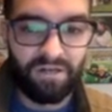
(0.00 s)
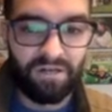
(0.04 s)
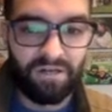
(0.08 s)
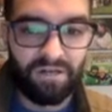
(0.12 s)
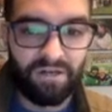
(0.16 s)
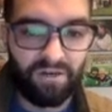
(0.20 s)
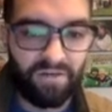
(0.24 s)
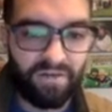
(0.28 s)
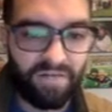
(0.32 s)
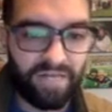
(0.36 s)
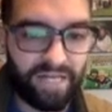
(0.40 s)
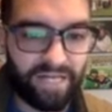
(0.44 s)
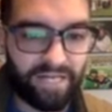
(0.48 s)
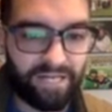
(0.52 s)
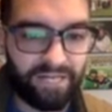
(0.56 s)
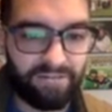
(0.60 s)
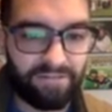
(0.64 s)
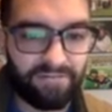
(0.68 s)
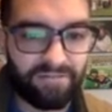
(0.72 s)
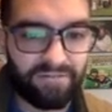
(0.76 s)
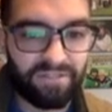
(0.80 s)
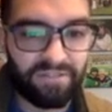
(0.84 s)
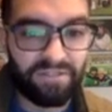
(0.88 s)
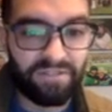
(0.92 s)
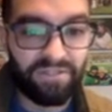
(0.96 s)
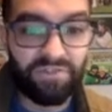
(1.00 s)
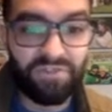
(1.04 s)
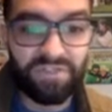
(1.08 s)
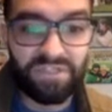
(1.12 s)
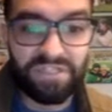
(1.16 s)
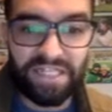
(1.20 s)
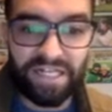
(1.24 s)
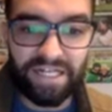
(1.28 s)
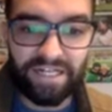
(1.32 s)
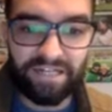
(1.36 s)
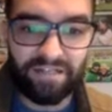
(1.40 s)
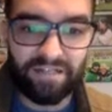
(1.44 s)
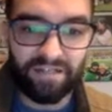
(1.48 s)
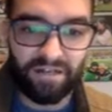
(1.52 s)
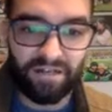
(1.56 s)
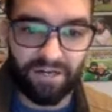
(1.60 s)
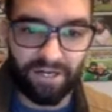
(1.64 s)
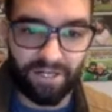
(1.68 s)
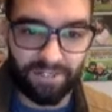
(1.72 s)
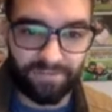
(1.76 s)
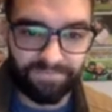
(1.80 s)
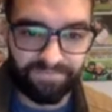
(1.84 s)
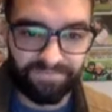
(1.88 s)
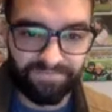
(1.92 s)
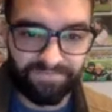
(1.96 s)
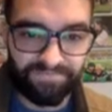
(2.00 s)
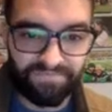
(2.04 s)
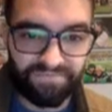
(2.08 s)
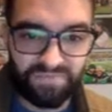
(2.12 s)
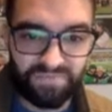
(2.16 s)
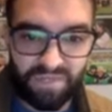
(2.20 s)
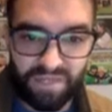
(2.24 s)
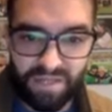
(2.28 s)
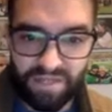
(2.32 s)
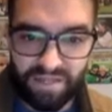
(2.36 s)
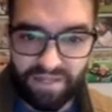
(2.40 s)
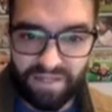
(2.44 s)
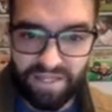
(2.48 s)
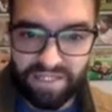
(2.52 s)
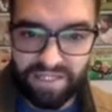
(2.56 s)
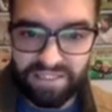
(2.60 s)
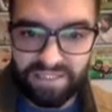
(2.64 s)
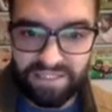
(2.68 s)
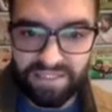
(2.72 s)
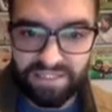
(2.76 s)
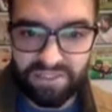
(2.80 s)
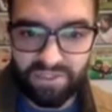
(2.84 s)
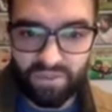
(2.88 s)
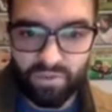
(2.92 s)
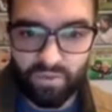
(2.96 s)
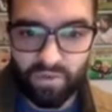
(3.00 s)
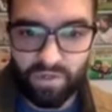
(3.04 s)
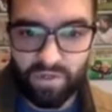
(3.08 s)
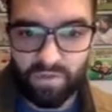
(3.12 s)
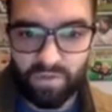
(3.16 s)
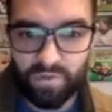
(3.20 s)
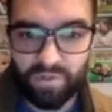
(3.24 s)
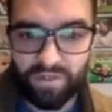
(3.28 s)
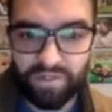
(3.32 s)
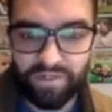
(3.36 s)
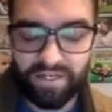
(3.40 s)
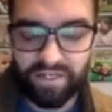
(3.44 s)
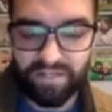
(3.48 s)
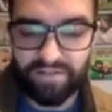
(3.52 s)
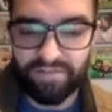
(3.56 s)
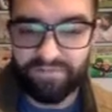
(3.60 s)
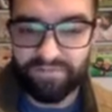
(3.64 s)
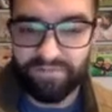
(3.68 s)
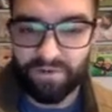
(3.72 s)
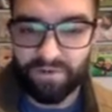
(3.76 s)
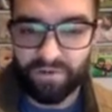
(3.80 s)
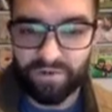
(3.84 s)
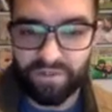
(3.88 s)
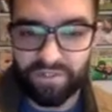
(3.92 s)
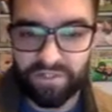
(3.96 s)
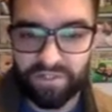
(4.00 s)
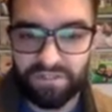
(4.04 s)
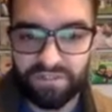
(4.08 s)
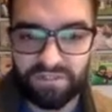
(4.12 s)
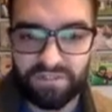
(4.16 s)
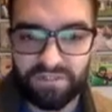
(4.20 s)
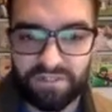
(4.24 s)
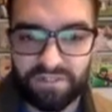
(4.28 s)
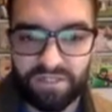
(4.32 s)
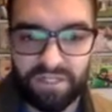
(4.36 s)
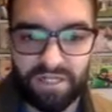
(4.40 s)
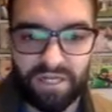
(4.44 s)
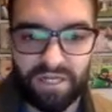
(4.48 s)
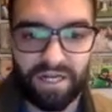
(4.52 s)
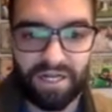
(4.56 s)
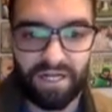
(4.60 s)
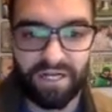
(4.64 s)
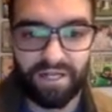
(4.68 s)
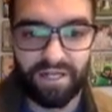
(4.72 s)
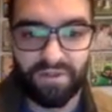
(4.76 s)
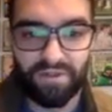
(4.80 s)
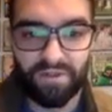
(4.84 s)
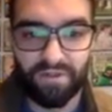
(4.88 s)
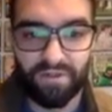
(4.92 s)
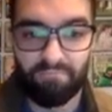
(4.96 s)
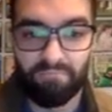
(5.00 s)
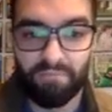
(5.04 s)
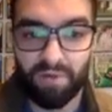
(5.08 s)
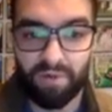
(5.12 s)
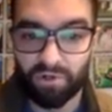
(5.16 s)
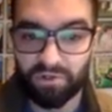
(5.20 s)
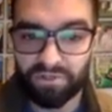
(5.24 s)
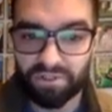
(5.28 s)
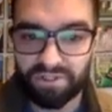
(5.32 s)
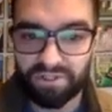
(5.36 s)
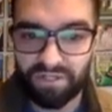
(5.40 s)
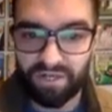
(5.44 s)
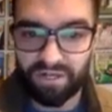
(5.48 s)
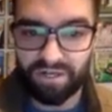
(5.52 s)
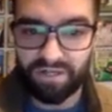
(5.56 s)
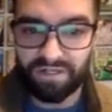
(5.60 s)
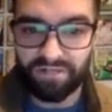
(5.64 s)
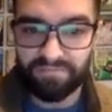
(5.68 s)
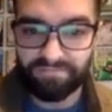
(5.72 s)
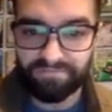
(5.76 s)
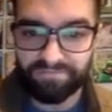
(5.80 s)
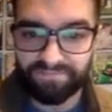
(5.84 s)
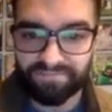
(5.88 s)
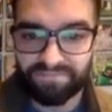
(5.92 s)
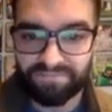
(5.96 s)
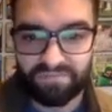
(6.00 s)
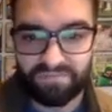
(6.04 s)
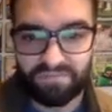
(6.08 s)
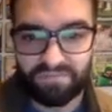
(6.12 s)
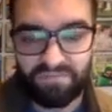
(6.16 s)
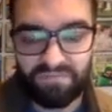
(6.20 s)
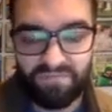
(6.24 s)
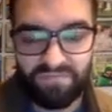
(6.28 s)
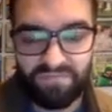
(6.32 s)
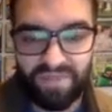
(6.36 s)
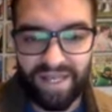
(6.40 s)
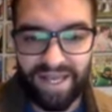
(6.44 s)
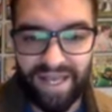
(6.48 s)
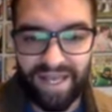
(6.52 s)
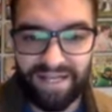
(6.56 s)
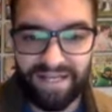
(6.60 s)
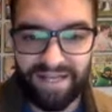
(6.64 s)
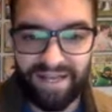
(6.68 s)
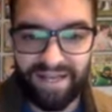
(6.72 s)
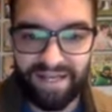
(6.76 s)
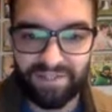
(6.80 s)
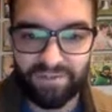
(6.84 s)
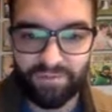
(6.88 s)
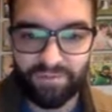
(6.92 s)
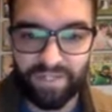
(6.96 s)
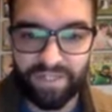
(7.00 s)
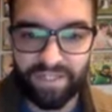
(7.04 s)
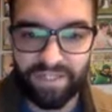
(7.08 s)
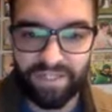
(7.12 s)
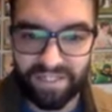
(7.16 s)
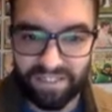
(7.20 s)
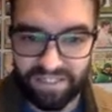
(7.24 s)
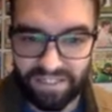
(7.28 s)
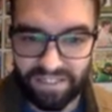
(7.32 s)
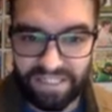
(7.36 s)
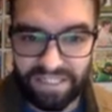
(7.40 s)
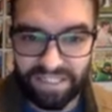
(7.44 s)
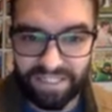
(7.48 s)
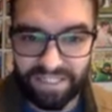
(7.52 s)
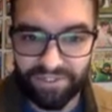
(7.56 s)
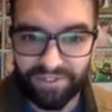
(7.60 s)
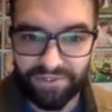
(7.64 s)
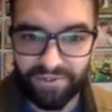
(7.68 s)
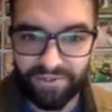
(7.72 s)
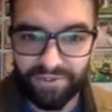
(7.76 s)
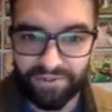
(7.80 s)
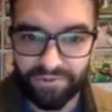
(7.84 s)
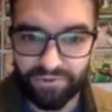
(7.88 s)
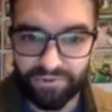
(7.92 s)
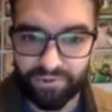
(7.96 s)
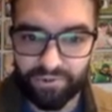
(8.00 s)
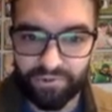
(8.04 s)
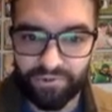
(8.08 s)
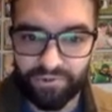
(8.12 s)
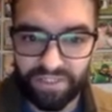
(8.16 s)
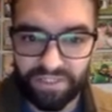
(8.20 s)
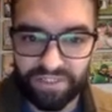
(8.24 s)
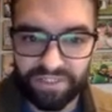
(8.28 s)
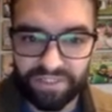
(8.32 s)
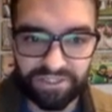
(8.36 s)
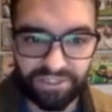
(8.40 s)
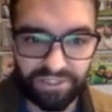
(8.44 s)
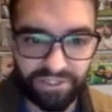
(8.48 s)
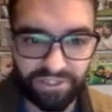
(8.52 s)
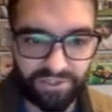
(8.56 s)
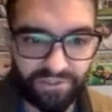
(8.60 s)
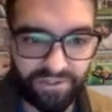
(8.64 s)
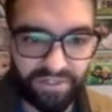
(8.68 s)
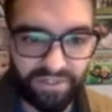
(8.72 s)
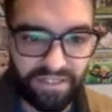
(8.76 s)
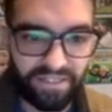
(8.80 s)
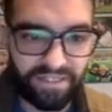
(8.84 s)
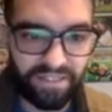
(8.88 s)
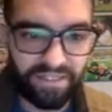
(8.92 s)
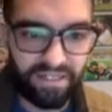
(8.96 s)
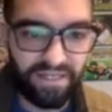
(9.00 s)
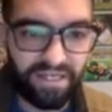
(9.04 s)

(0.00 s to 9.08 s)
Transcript: Okay, Newton's second law. This is the one we're going to focus the most on as we continue through this unit.